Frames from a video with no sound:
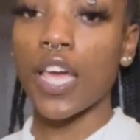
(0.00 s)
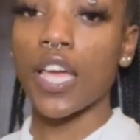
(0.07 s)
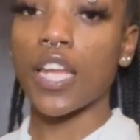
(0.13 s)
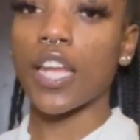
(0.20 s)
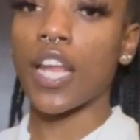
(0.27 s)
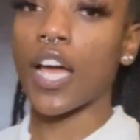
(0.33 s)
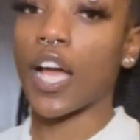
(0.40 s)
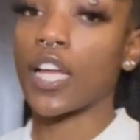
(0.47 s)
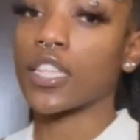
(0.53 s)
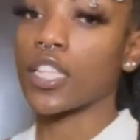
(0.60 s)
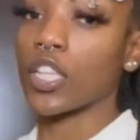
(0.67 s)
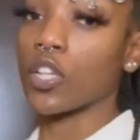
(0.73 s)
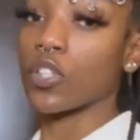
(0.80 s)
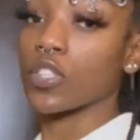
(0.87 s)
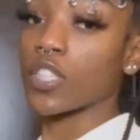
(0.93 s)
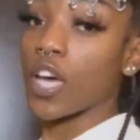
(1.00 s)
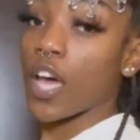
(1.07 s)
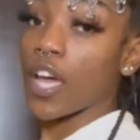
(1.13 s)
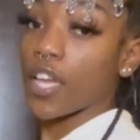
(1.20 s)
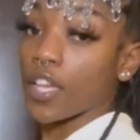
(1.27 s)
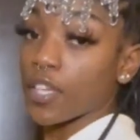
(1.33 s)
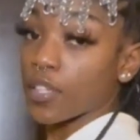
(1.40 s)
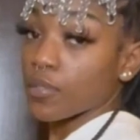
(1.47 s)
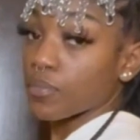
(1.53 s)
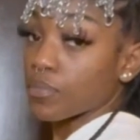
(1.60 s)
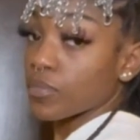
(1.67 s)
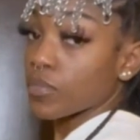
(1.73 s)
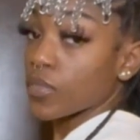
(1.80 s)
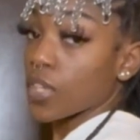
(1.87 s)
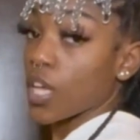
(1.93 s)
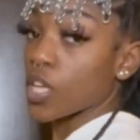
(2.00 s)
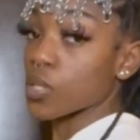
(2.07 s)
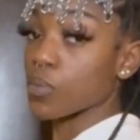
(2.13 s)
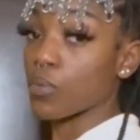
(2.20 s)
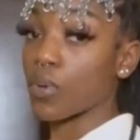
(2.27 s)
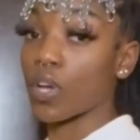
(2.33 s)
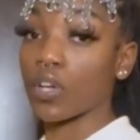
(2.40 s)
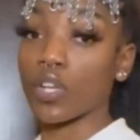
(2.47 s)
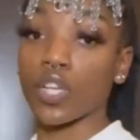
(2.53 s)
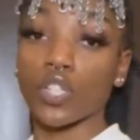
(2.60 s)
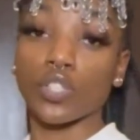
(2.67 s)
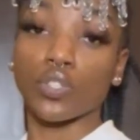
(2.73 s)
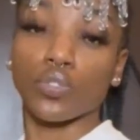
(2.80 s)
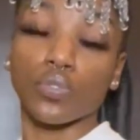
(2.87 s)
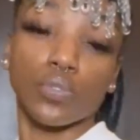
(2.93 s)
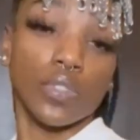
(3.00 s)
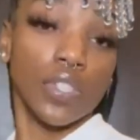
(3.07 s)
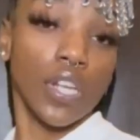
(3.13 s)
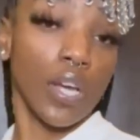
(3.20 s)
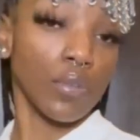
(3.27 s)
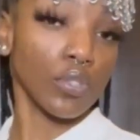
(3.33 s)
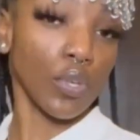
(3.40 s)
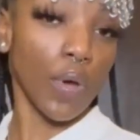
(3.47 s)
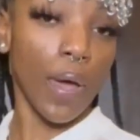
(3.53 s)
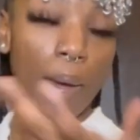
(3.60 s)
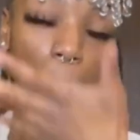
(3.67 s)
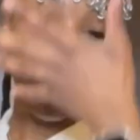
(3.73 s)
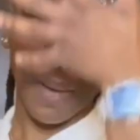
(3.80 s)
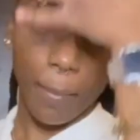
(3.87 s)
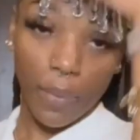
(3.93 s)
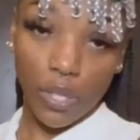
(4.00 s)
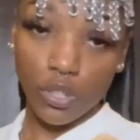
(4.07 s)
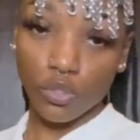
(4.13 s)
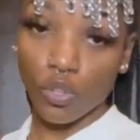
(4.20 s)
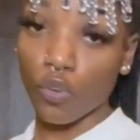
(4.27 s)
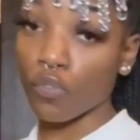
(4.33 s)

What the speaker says: And I got the little tiny Esperanza shoes. You know, if I have my